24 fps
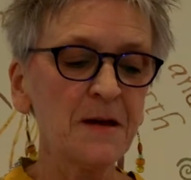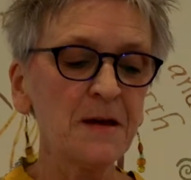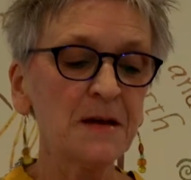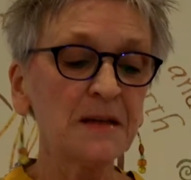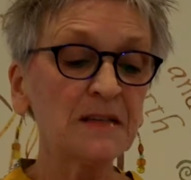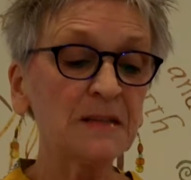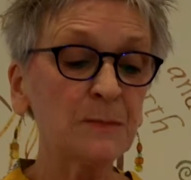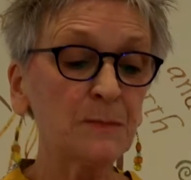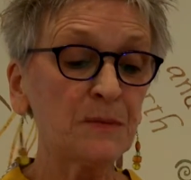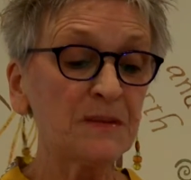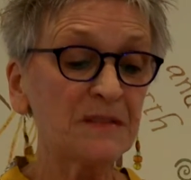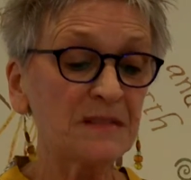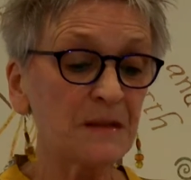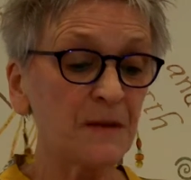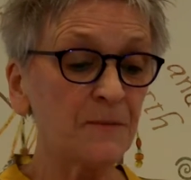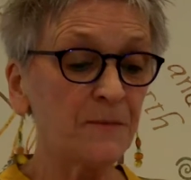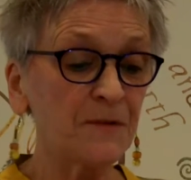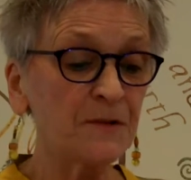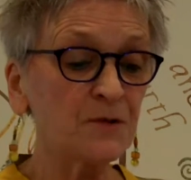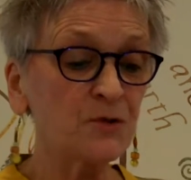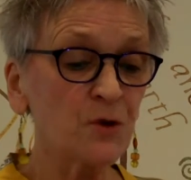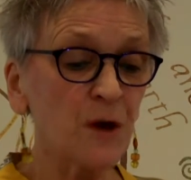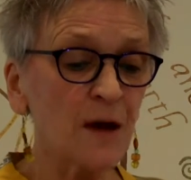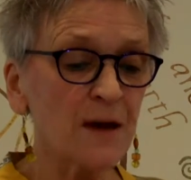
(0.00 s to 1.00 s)

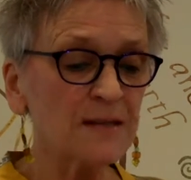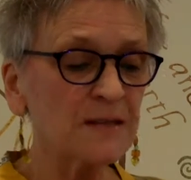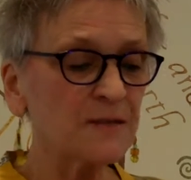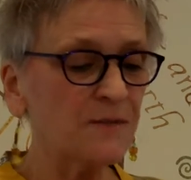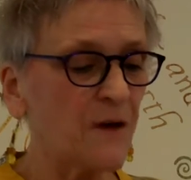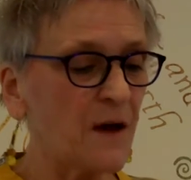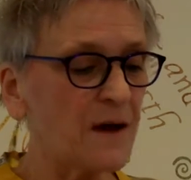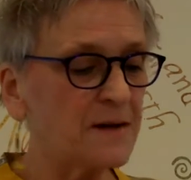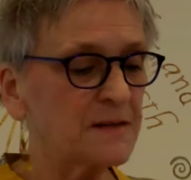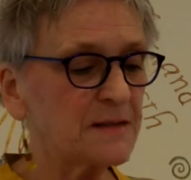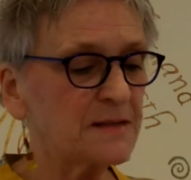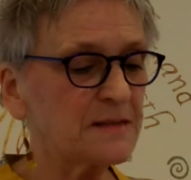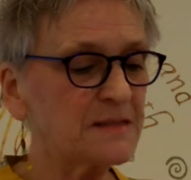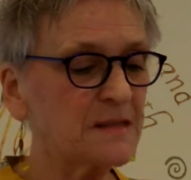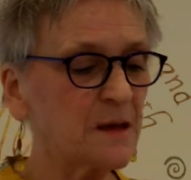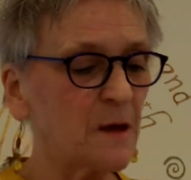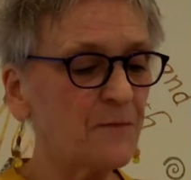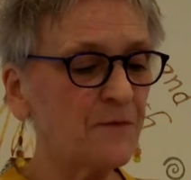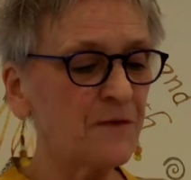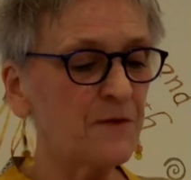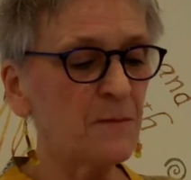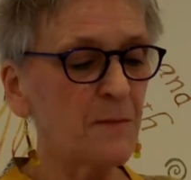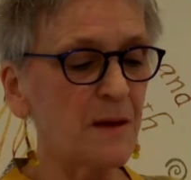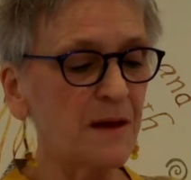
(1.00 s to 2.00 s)
Specific dress finds
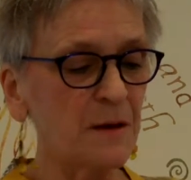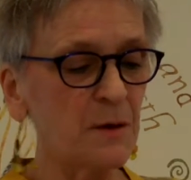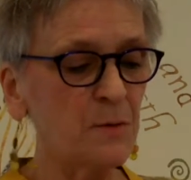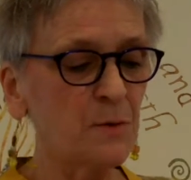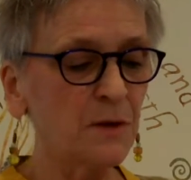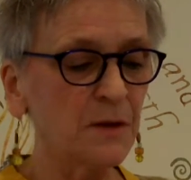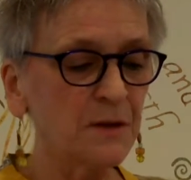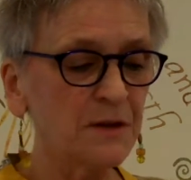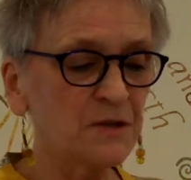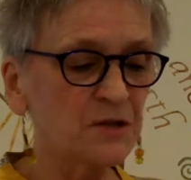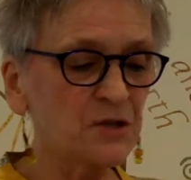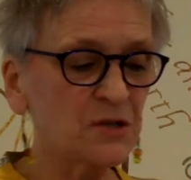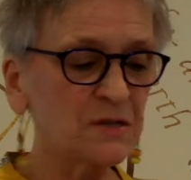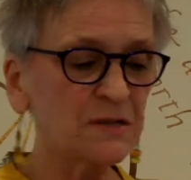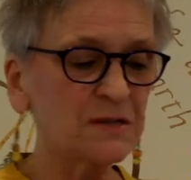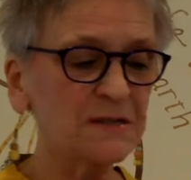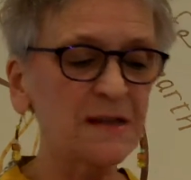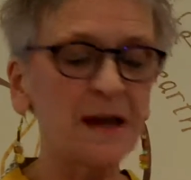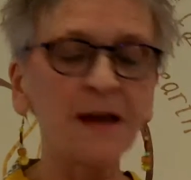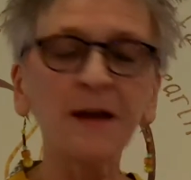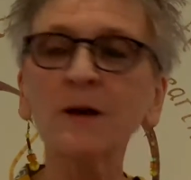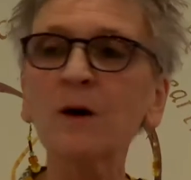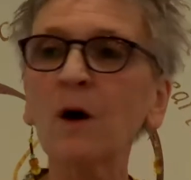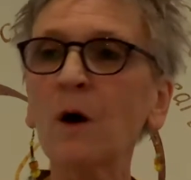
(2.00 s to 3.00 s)
itself in many religions
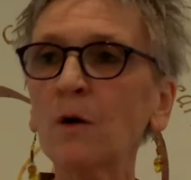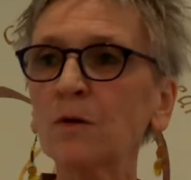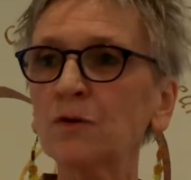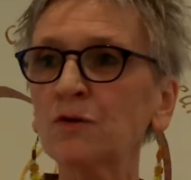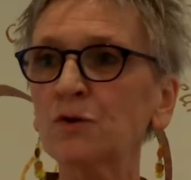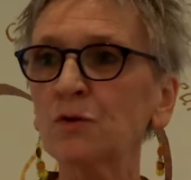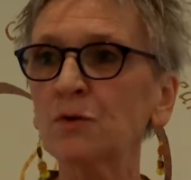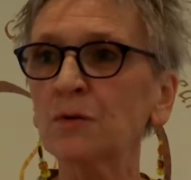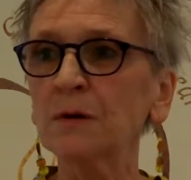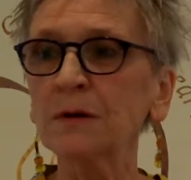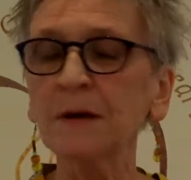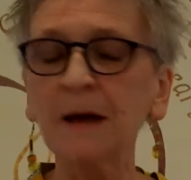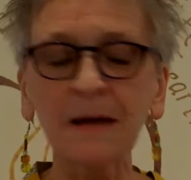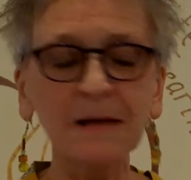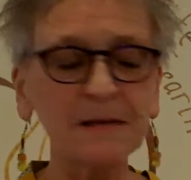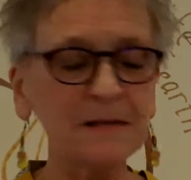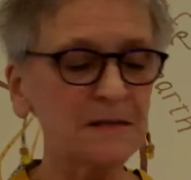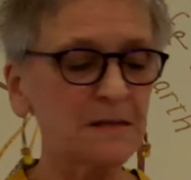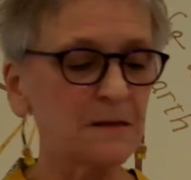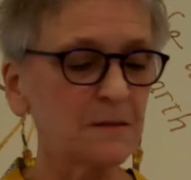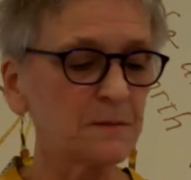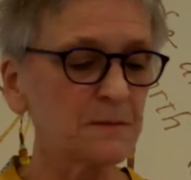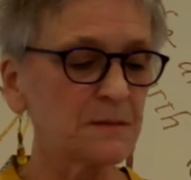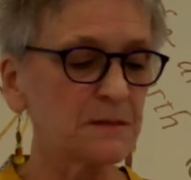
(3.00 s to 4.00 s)
and cultural
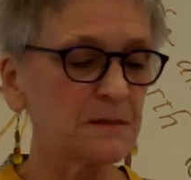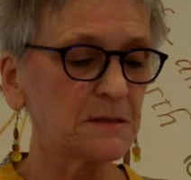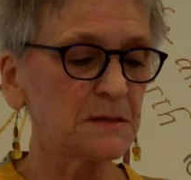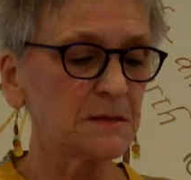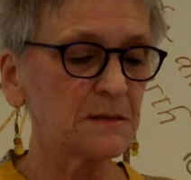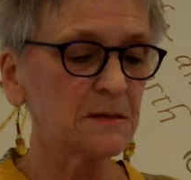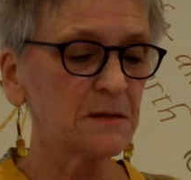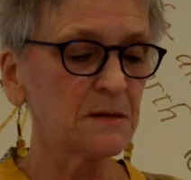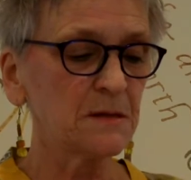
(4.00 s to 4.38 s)
customs.